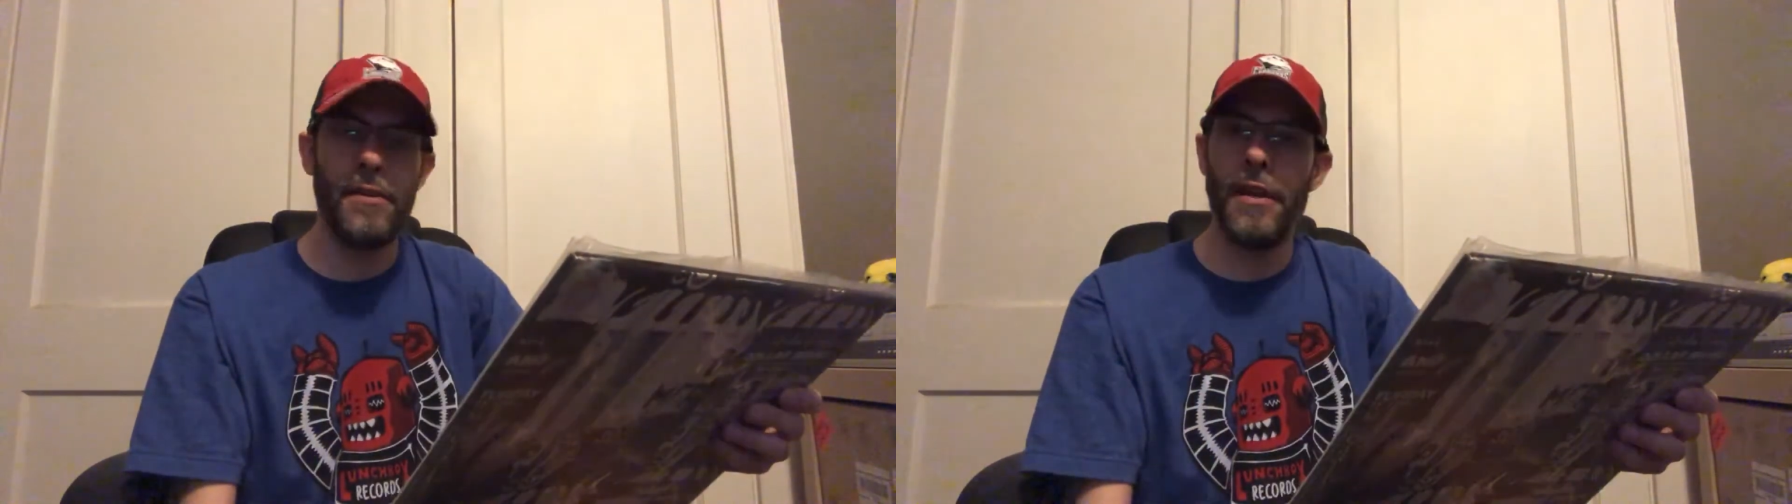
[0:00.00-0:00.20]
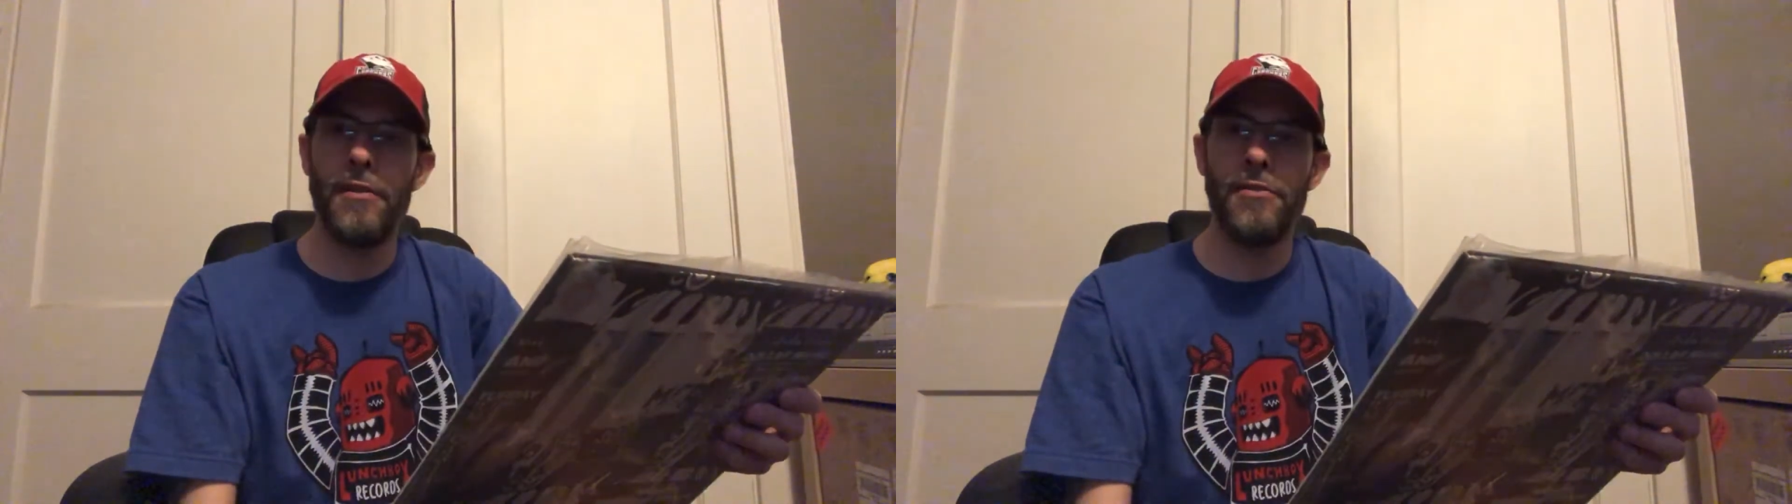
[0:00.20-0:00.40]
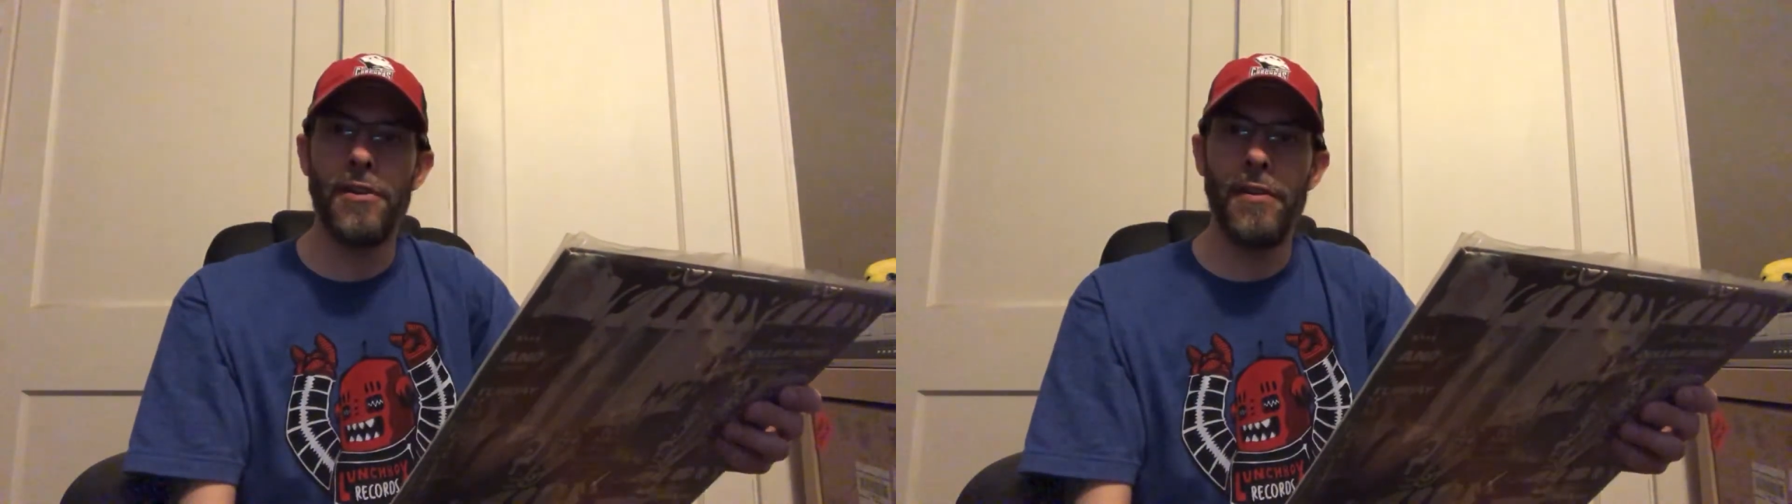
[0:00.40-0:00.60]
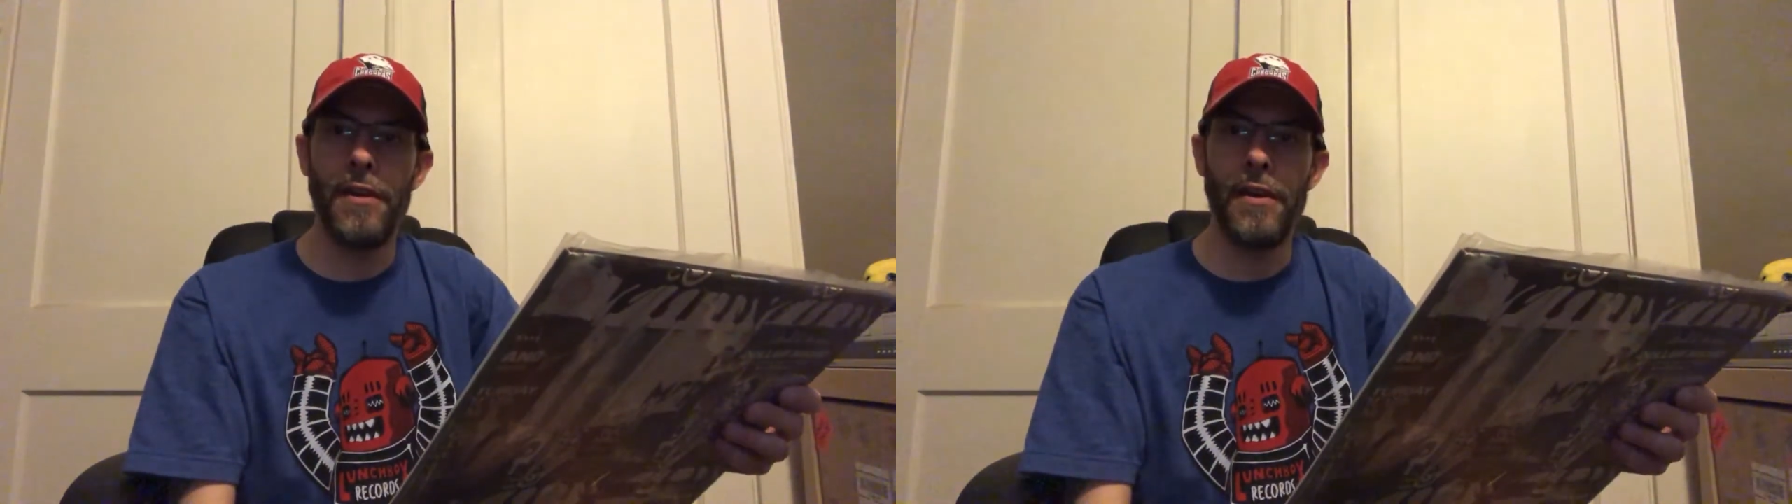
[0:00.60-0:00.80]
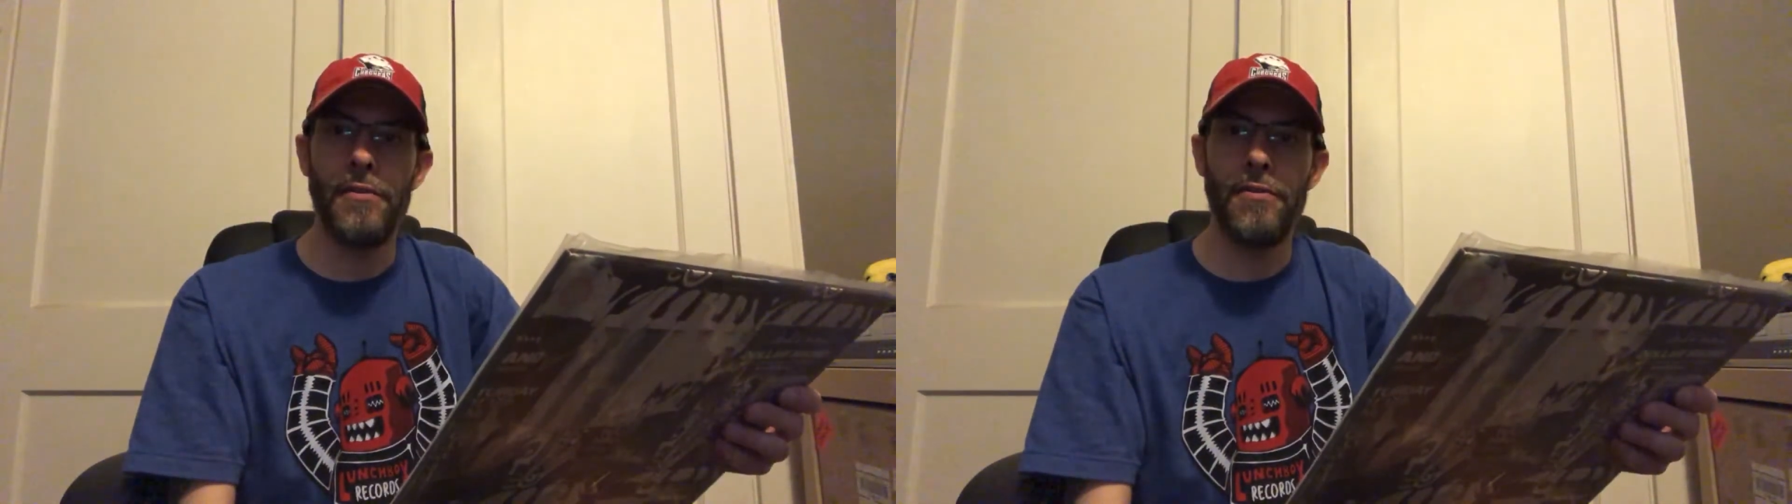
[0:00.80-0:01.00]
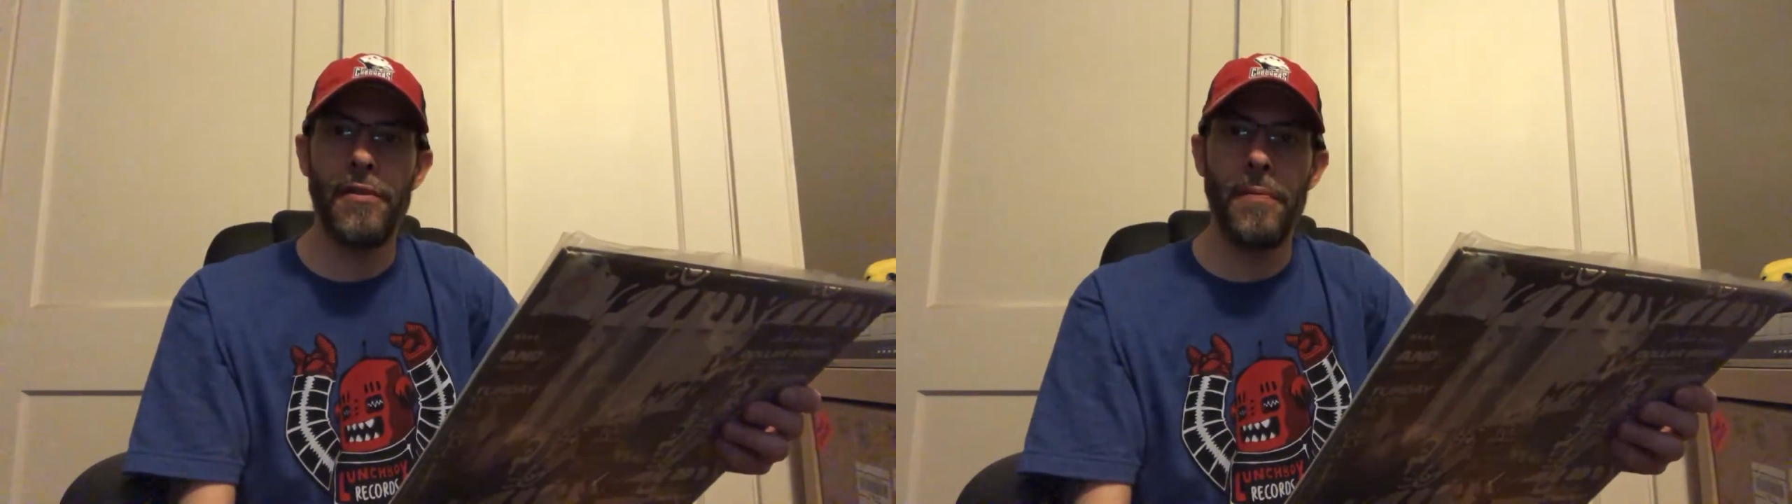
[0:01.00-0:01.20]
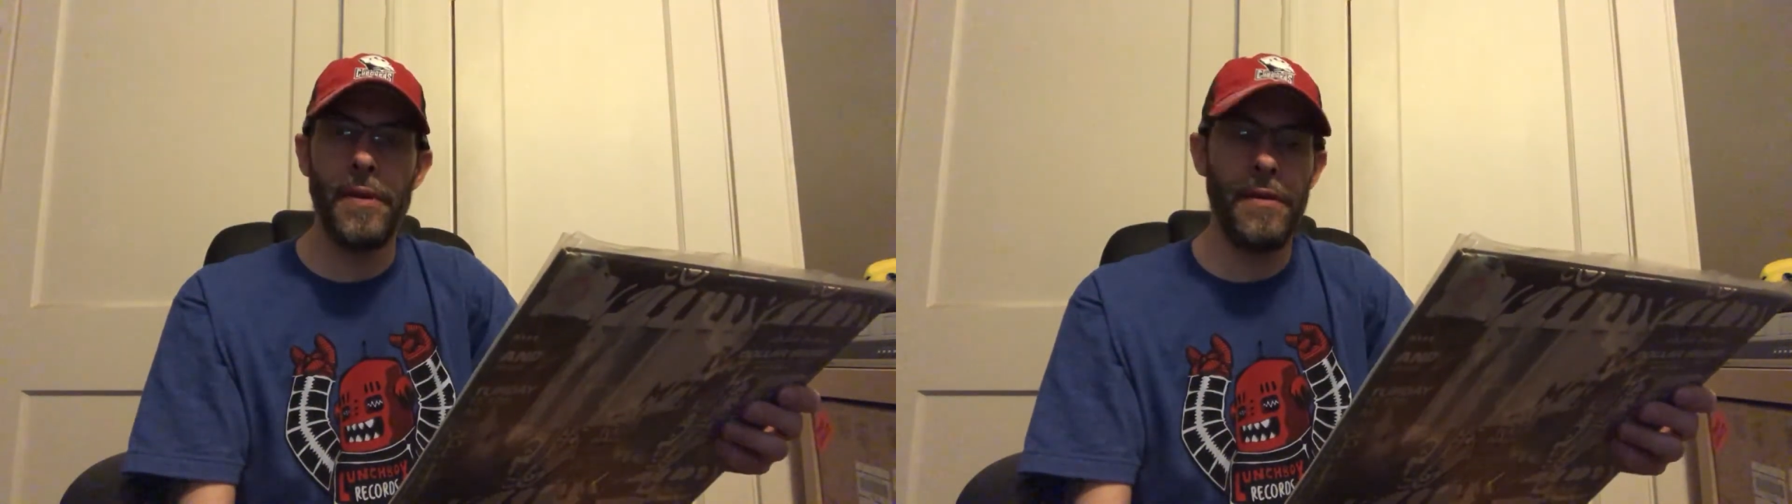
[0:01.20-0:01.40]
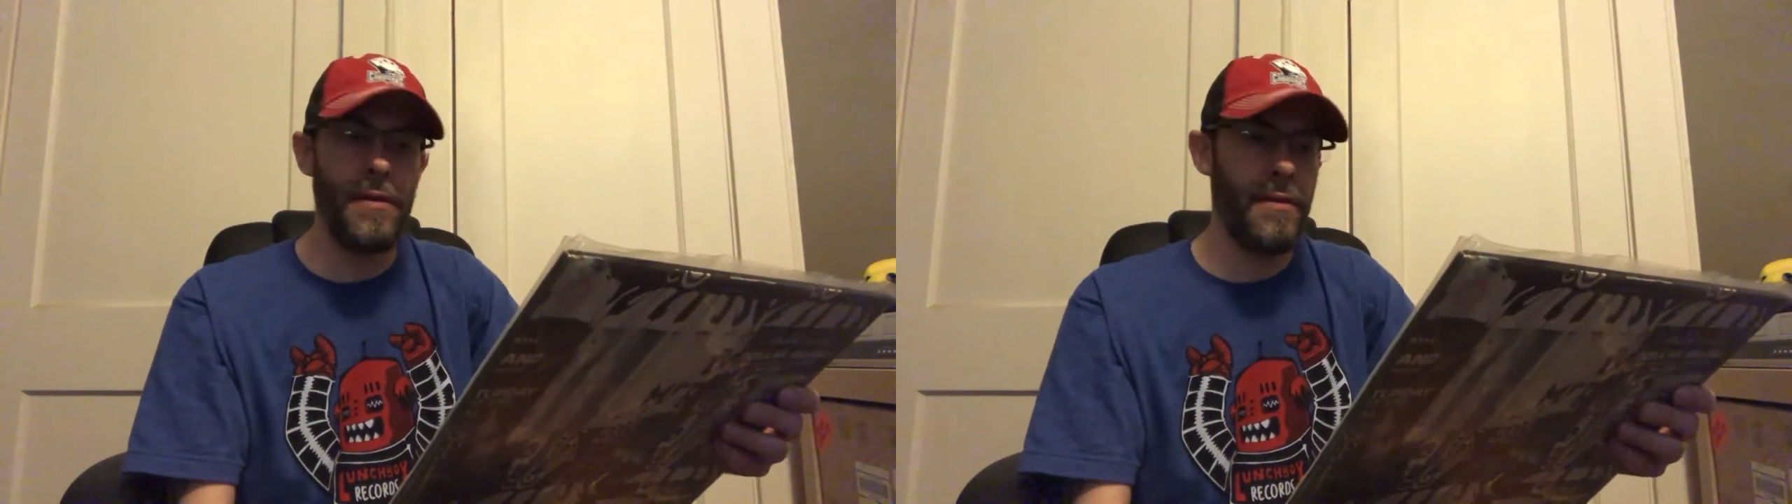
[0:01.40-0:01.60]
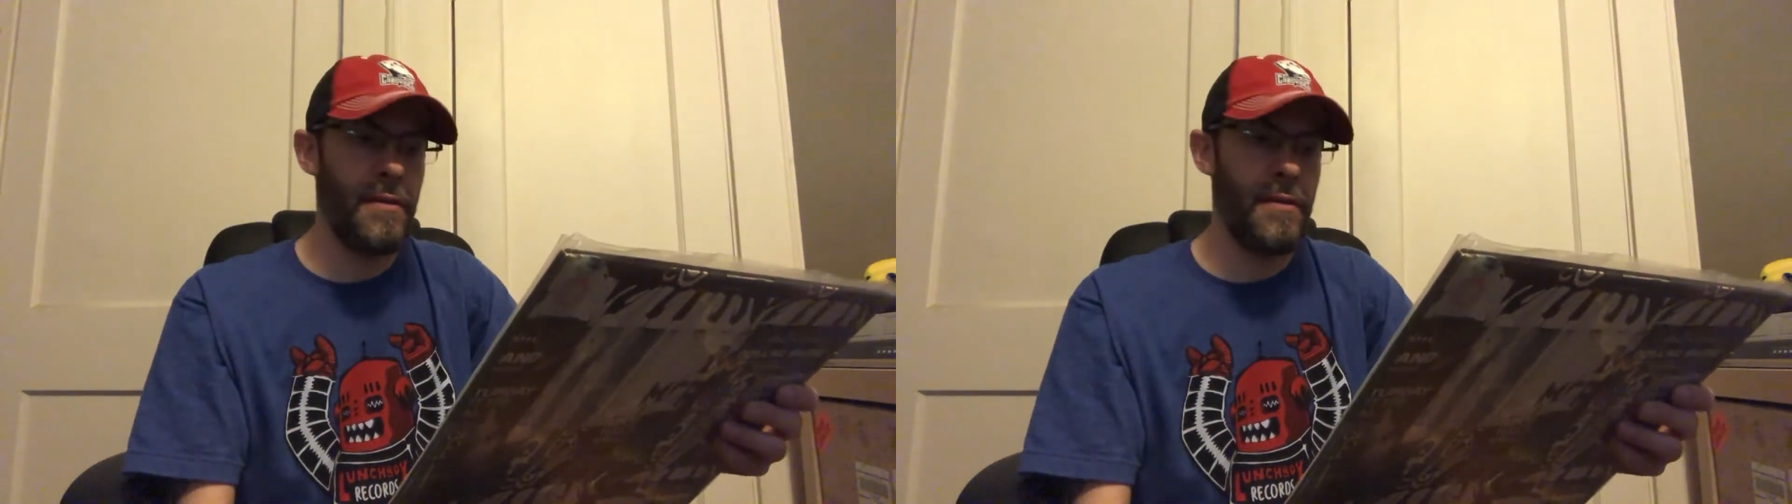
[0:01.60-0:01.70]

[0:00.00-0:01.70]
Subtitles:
Don Cherry on trumpet,